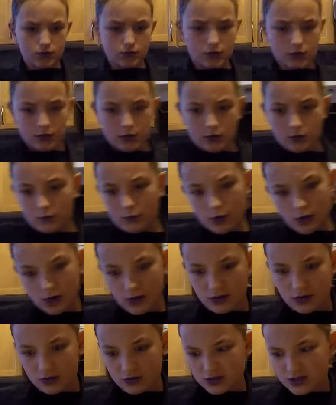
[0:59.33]

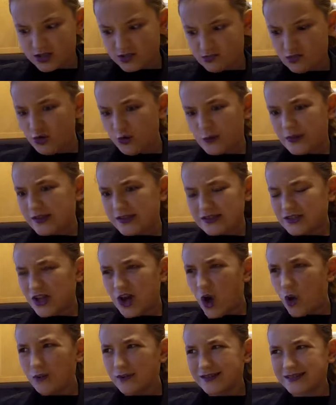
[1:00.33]
quinoa in her smoothies.
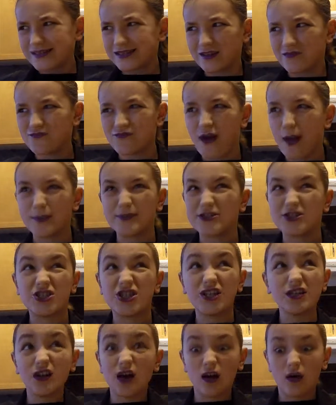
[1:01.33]
No, this is a
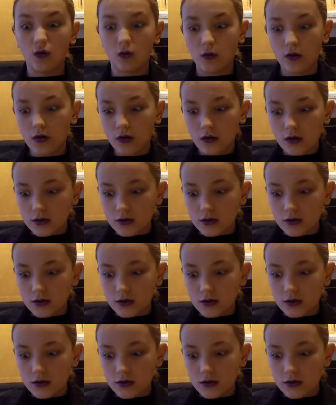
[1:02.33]
Frappuccino.